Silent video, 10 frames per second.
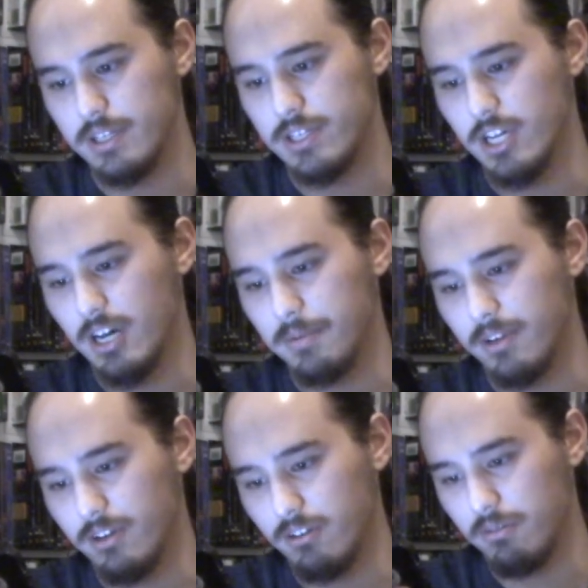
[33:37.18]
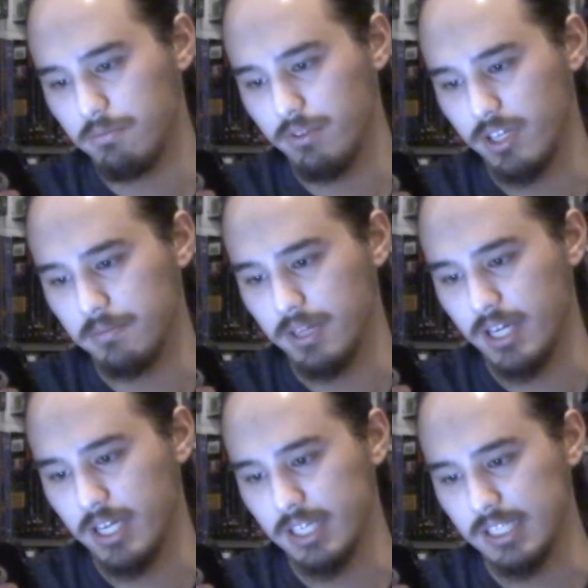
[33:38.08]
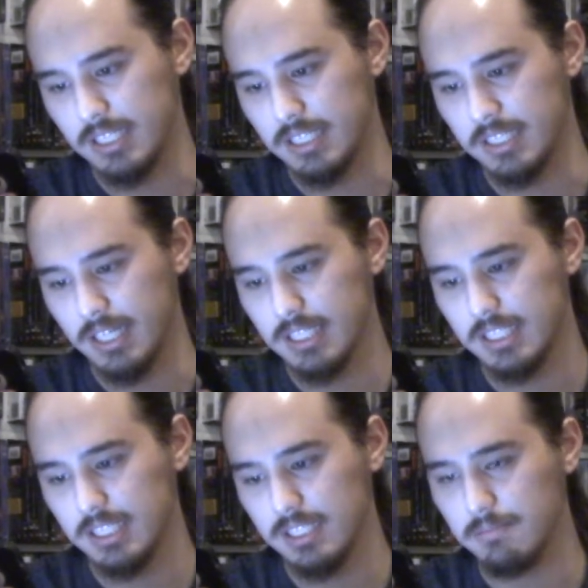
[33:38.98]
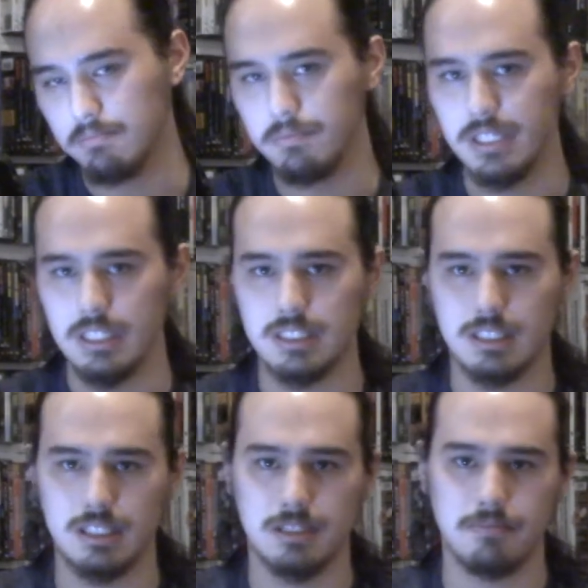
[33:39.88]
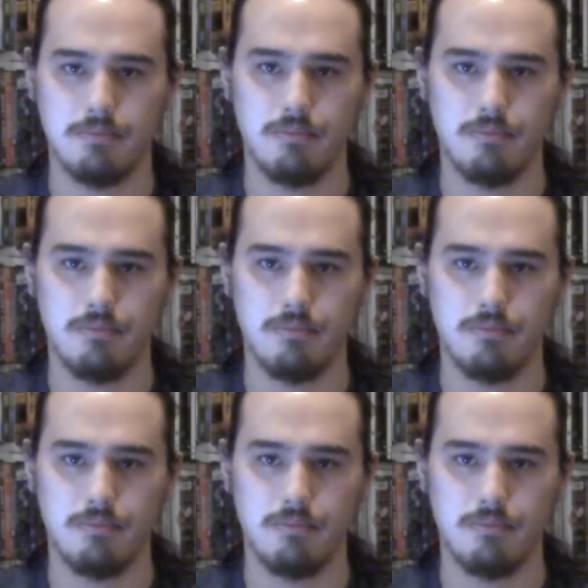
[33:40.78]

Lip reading: Domino, played by Zazie Beetz.